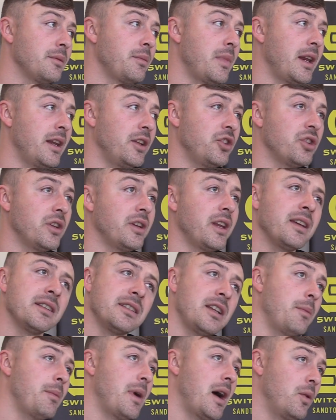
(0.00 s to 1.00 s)
manager, next
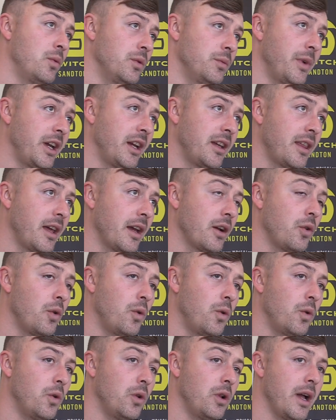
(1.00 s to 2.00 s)
time I will make that
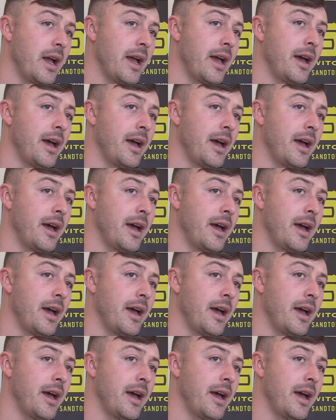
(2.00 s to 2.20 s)
call.